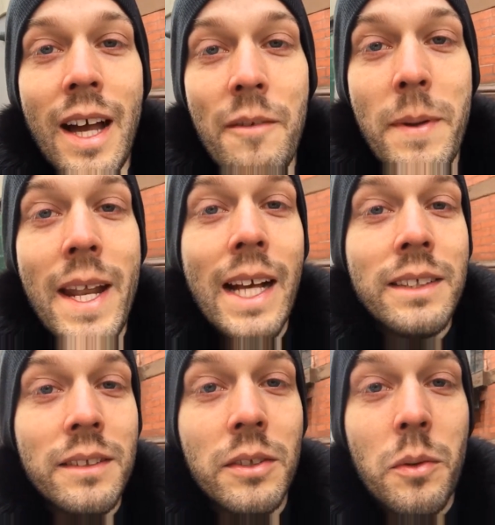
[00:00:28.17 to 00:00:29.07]
I've been
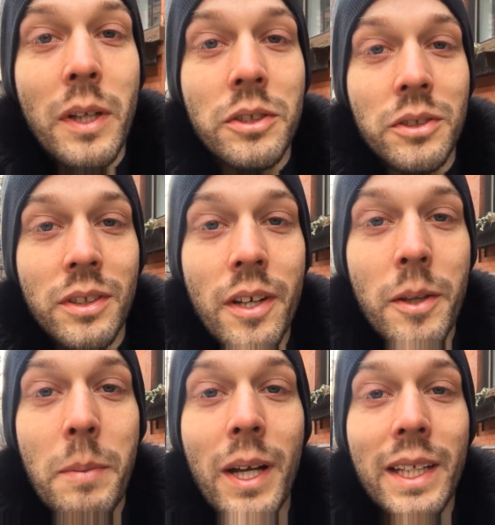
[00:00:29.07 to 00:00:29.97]
asked this question
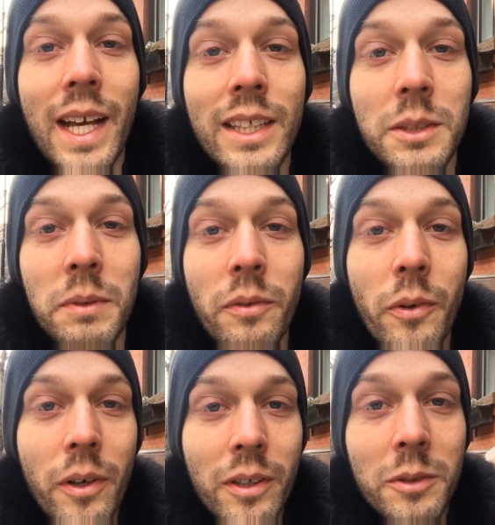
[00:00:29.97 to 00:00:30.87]
on the podcast
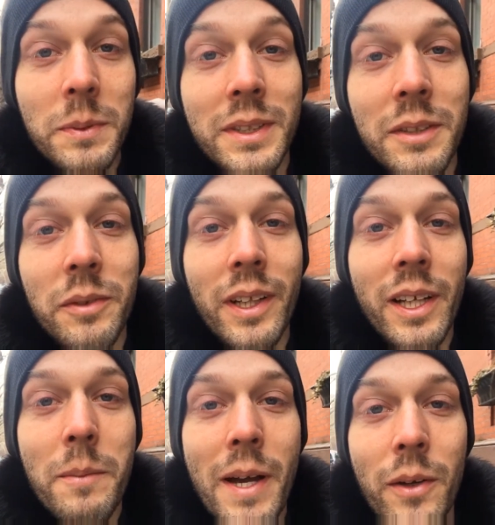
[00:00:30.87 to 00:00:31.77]
before,
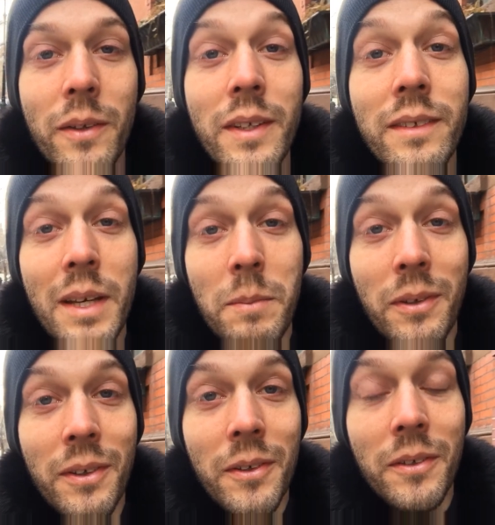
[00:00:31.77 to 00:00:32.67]
specifically about these
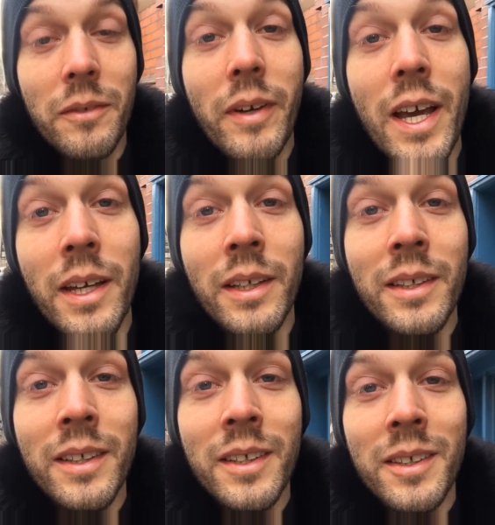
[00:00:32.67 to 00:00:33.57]
episodes, if I
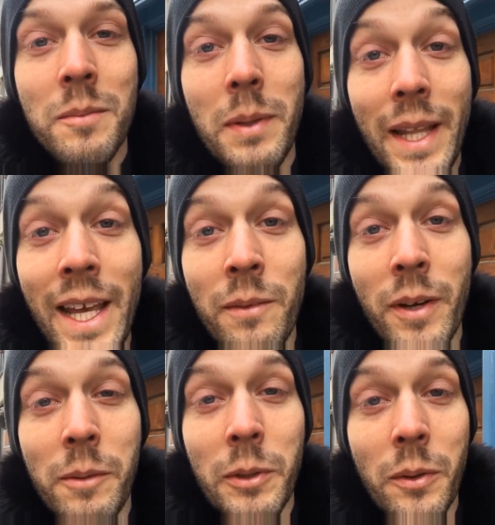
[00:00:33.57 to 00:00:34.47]
plan
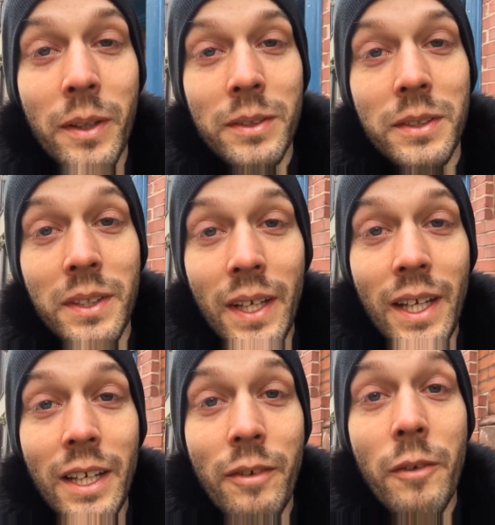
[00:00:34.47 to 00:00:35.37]
what I'm going to
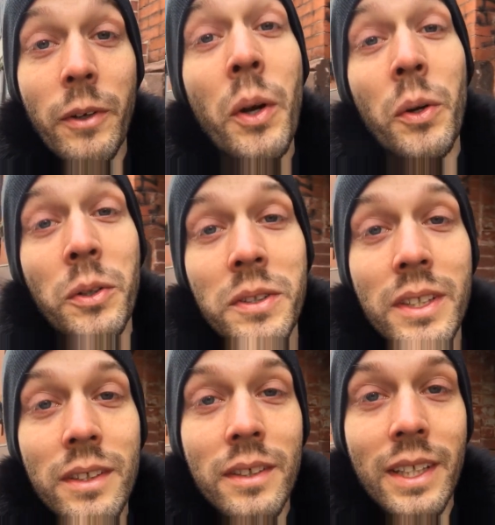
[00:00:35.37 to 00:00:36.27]
say, if I rehearse
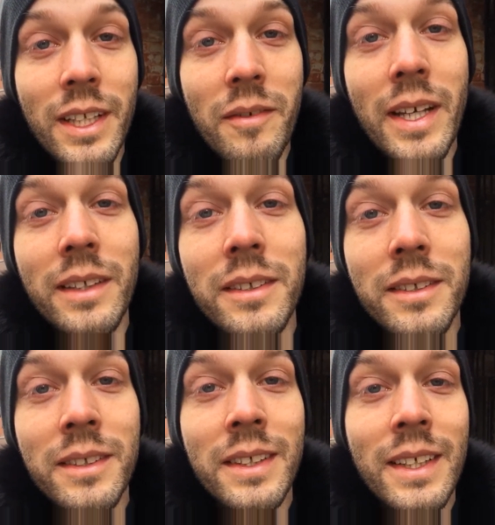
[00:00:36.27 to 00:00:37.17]
it in
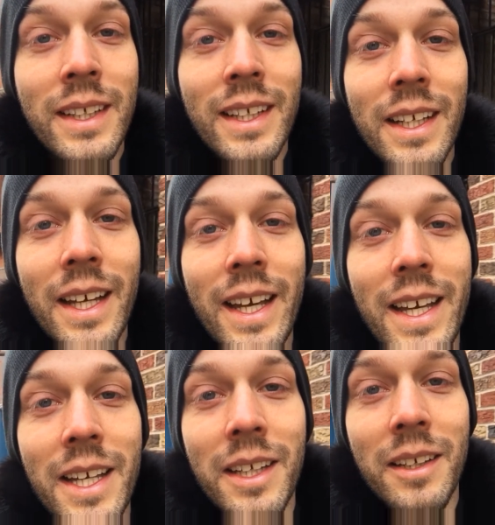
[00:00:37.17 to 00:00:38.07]
advance.
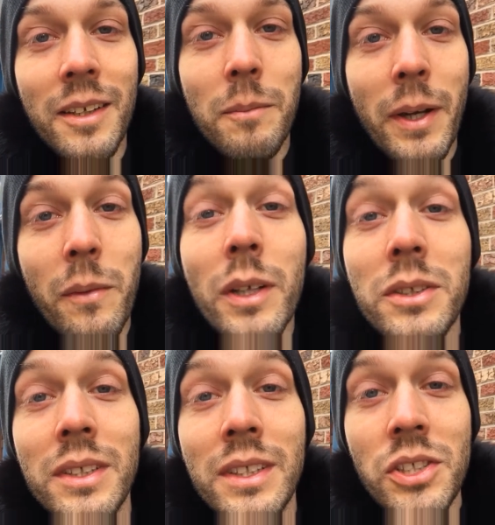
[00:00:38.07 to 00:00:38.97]
And my
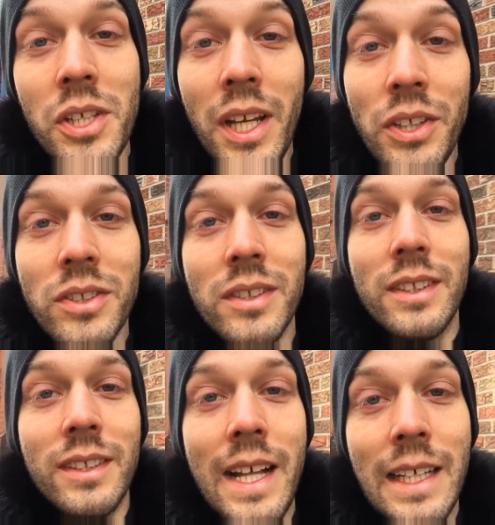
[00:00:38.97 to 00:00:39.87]
question has changed
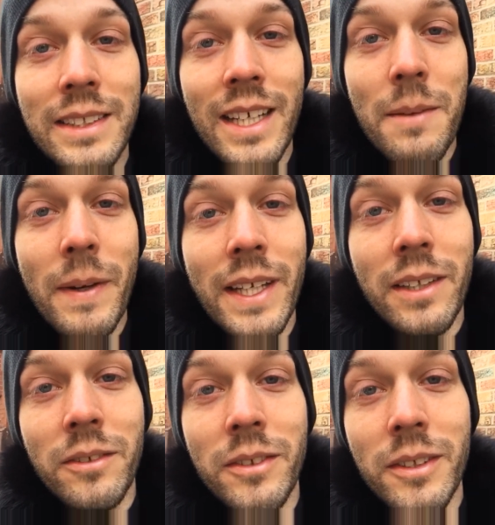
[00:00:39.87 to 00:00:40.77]
since last time I
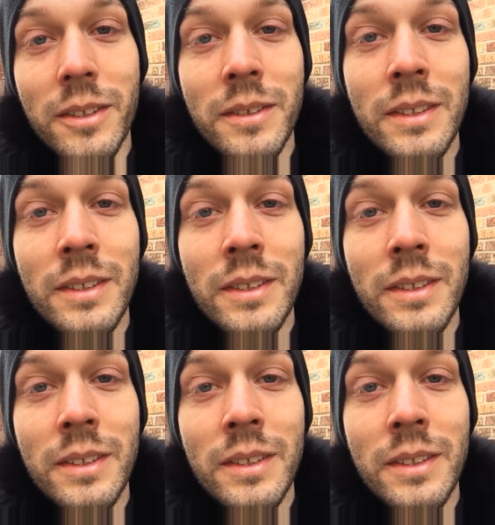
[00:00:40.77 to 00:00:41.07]
answered.